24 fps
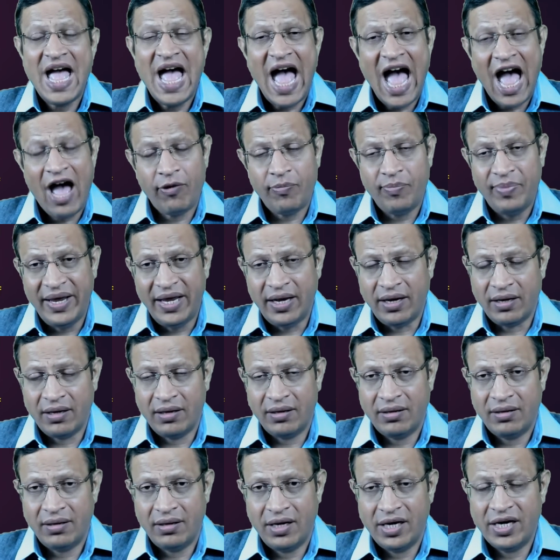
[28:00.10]
have been
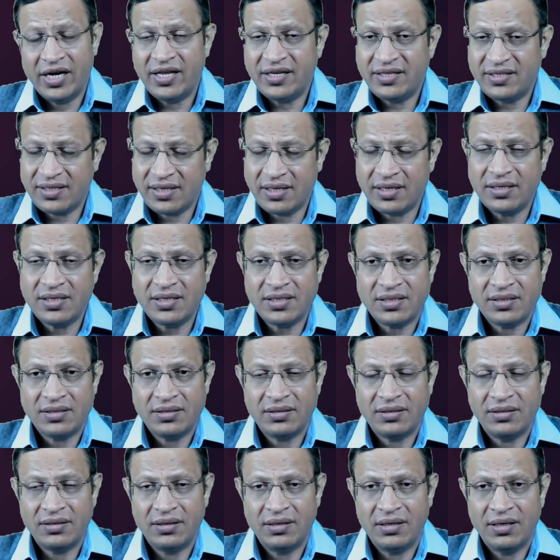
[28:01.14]
discussed
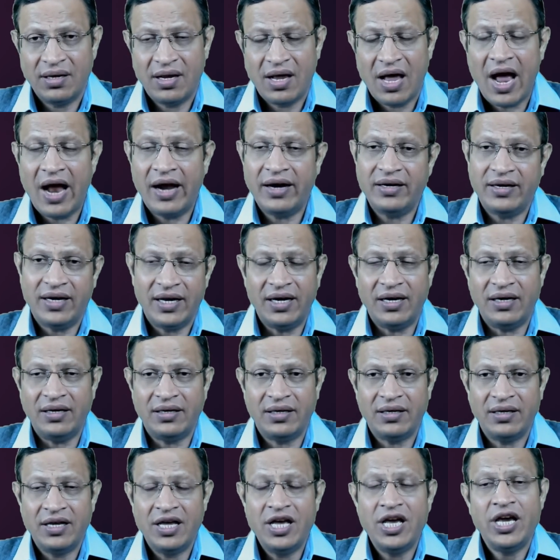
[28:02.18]
and dealt
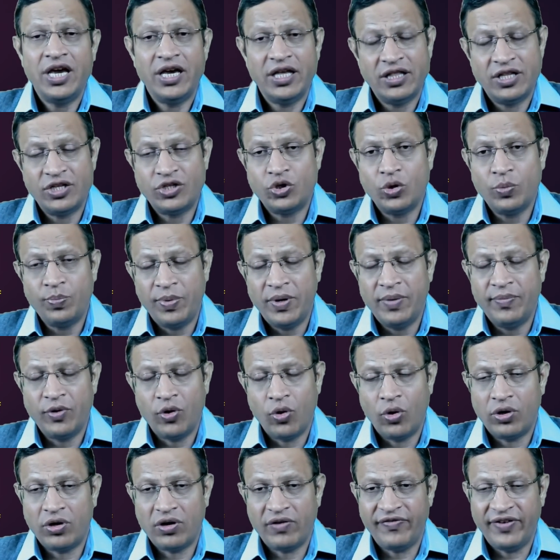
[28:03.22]
in the supreme
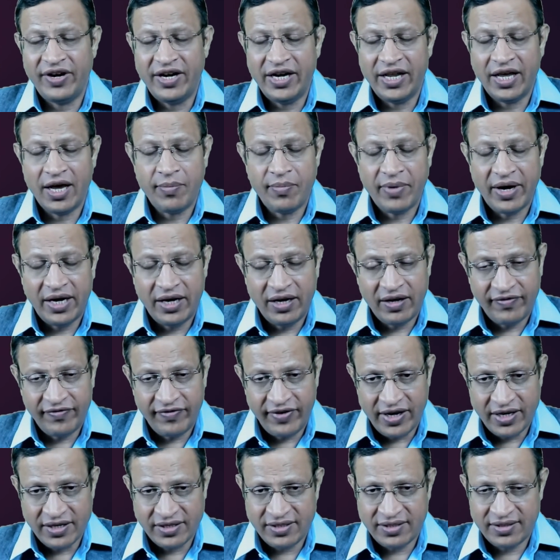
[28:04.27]
court of india my dear
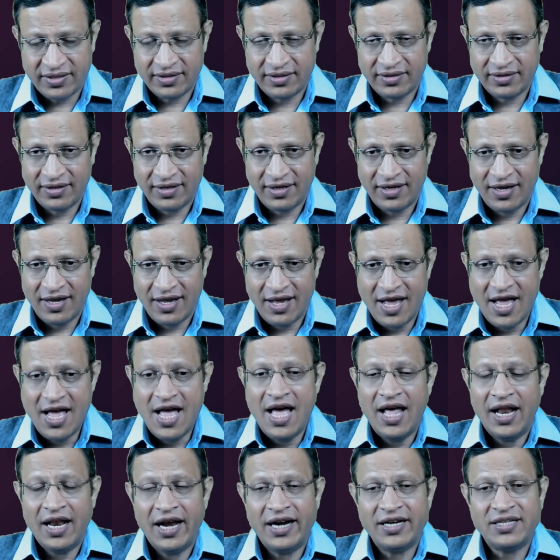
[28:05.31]
friends
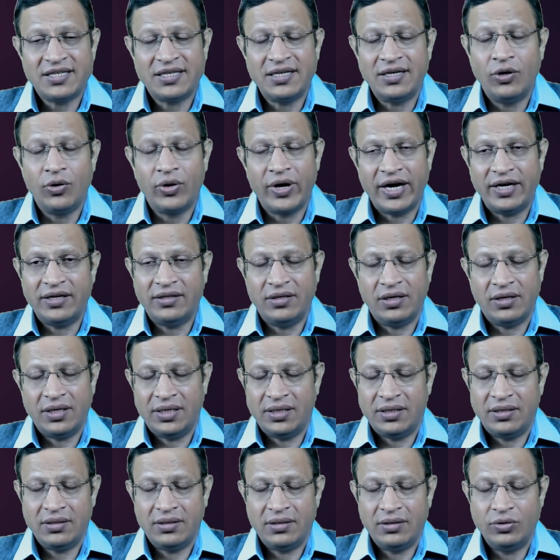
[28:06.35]
let's look at that
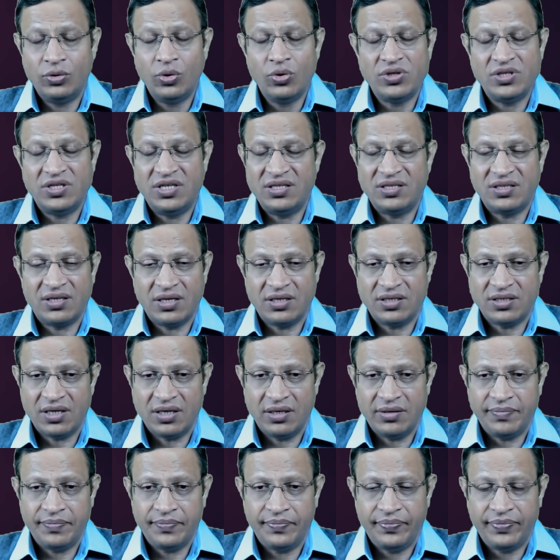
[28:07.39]
those discussion
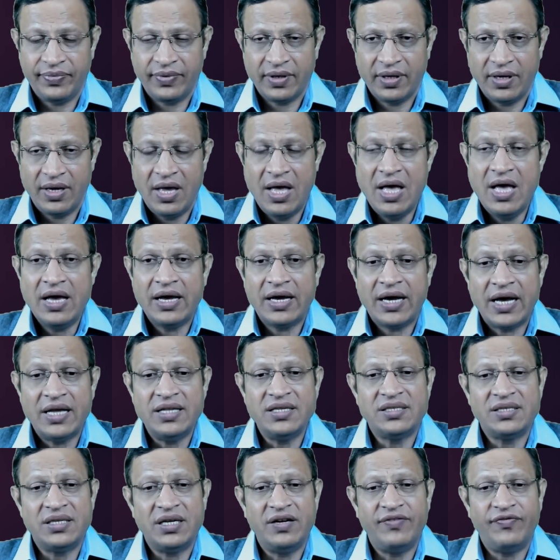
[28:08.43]

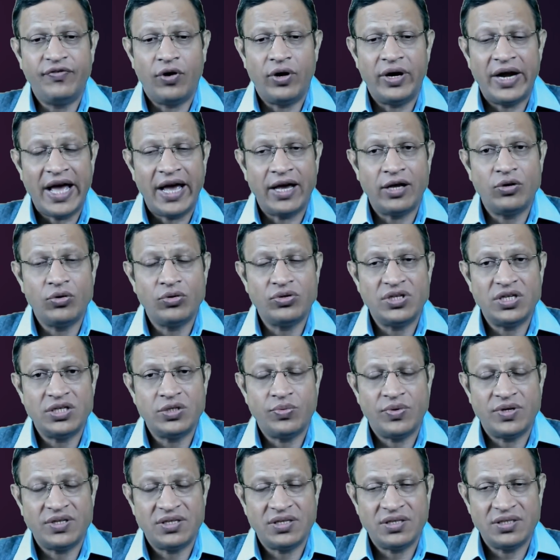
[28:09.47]
consent for diagnosis
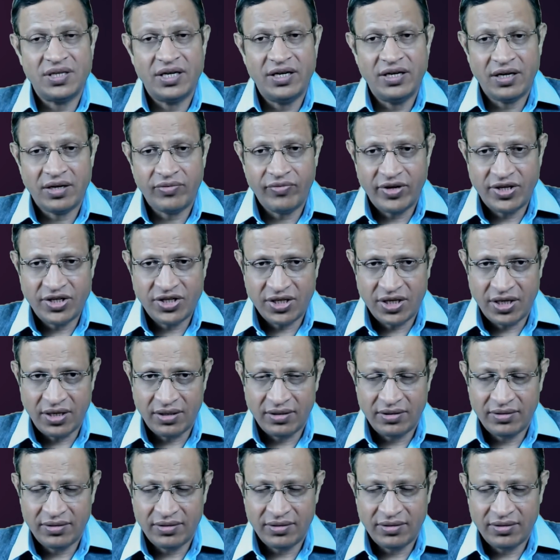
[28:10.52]
versus intervention